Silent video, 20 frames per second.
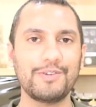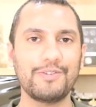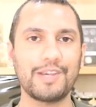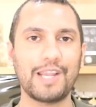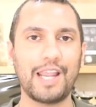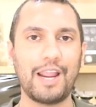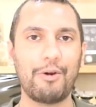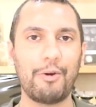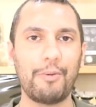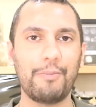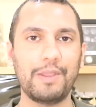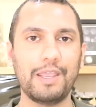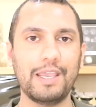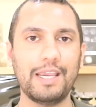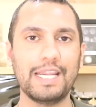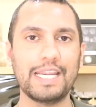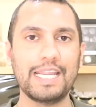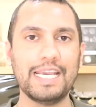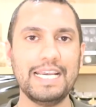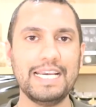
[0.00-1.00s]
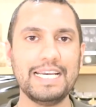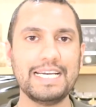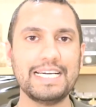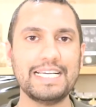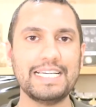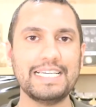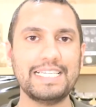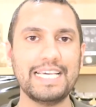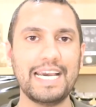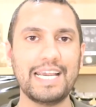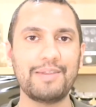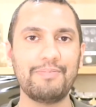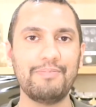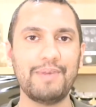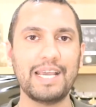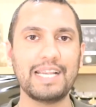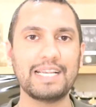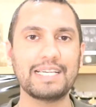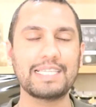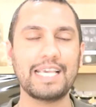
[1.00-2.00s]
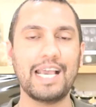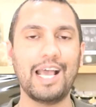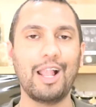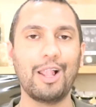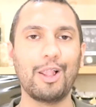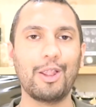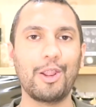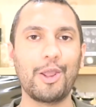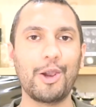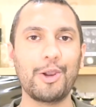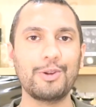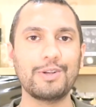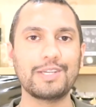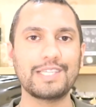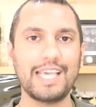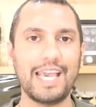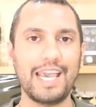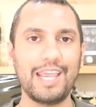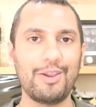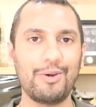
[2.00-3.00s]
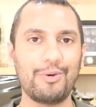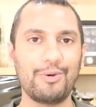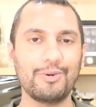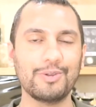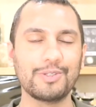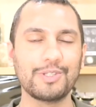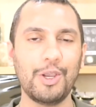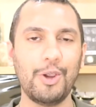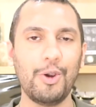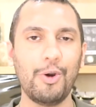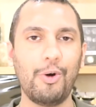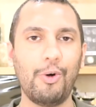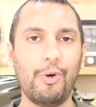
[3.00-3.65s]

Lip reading: of the Caribbean, Dead Men Tell No Tales,